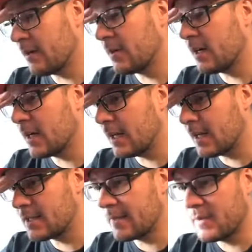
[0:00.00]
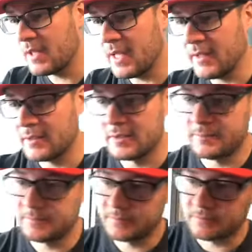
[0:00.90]
want to highlight something else.
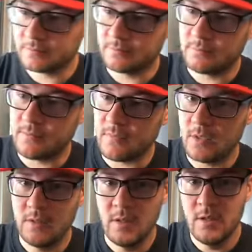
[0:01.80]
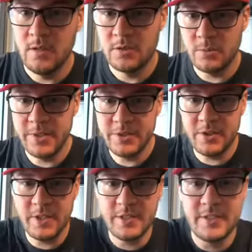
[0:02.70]
So we saw this